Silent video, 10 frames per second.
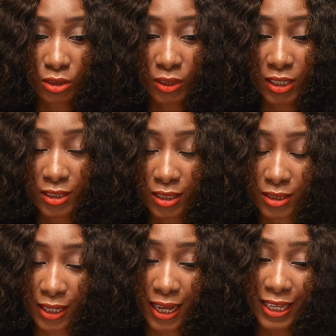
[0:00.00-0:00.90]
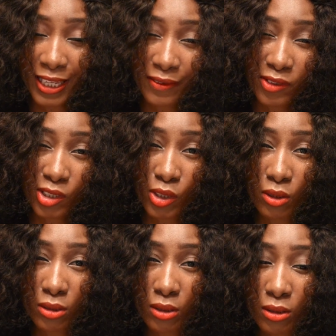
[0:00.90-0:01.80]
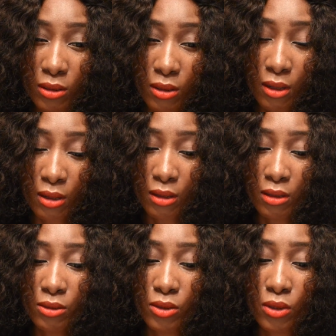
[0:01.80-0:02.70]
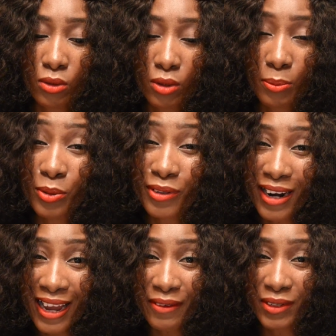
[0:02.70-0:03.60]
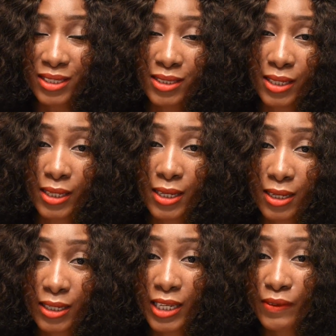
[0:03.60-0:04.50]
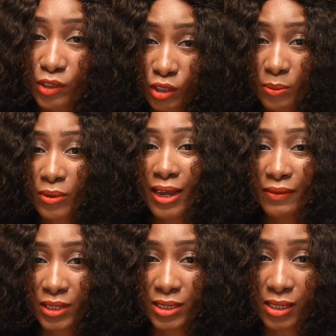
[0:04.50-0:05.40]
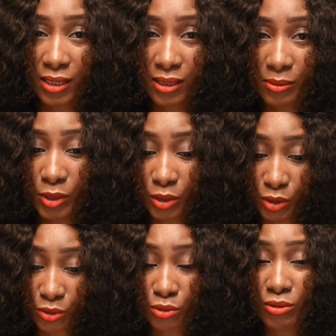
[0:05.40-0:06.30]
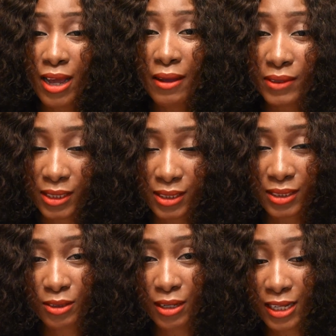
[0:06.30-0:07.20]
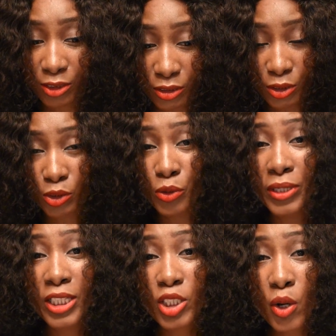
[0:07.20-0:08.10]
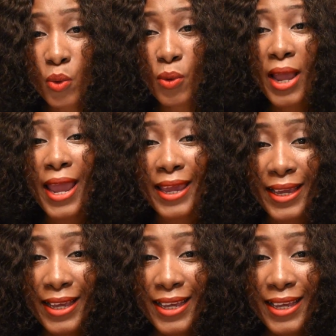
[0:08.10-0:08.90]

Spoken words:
So the car gives you your privacy. Yeah, it gives you privacy because you're driving it, and you're doing it your own way.